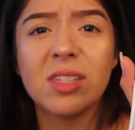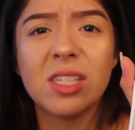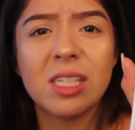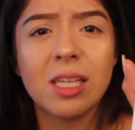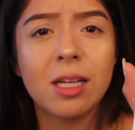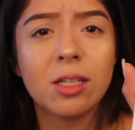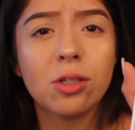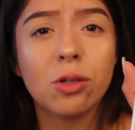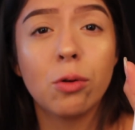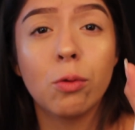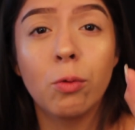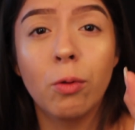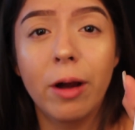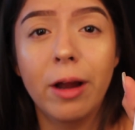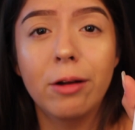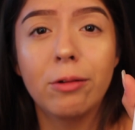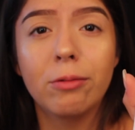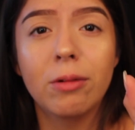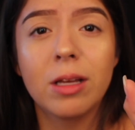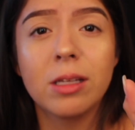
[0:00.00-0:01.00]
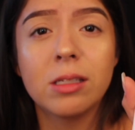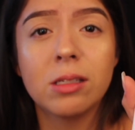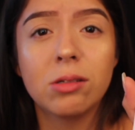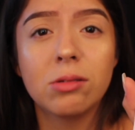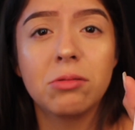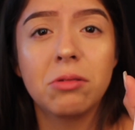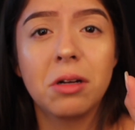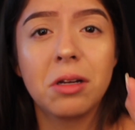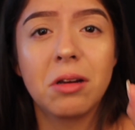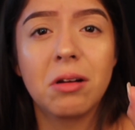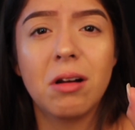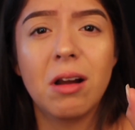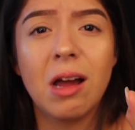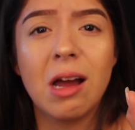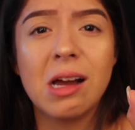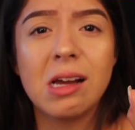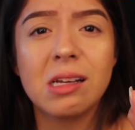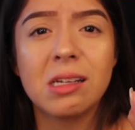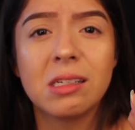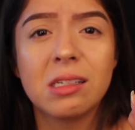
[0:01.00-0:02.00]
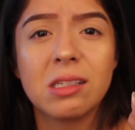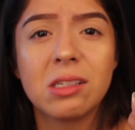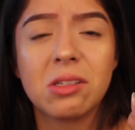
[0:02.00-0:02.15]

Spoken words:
such a white residue on your eyes,